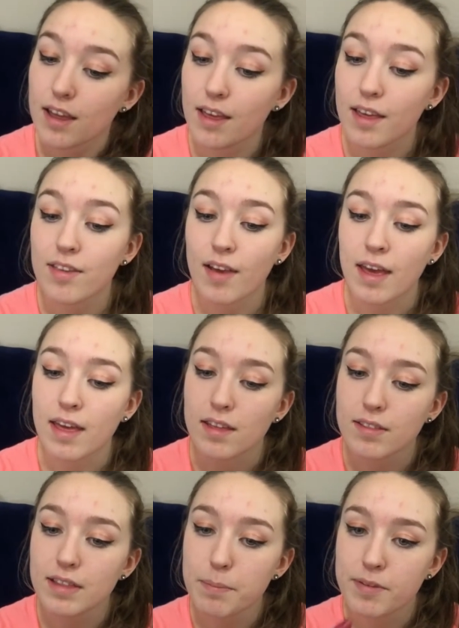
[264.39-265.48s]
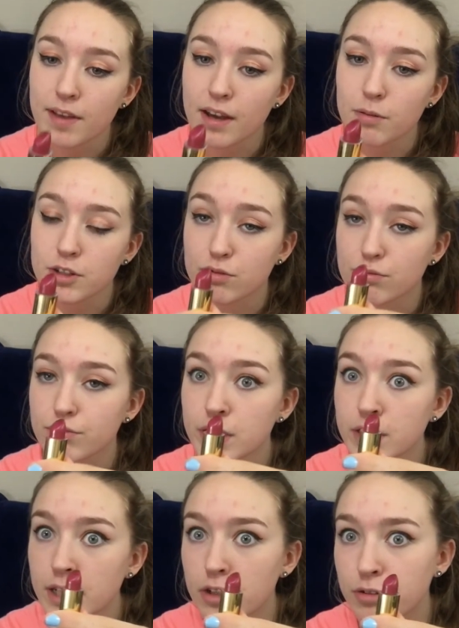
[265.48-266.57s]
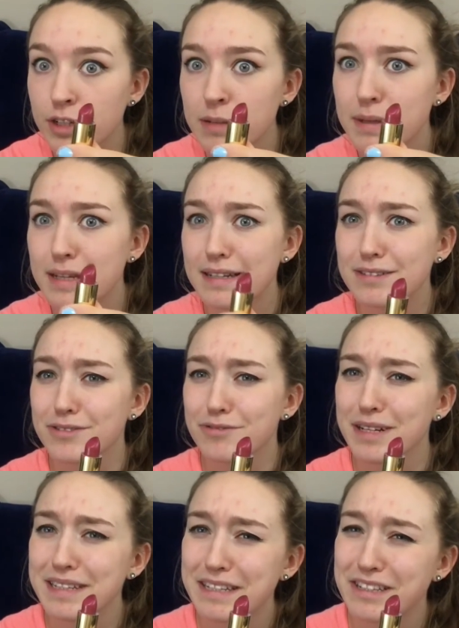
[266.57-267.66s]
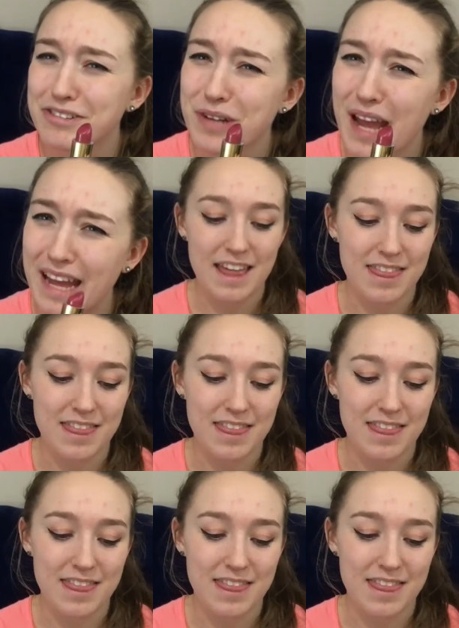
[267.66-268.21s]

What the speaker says: is a lipstick, which is really creamy and it's really great.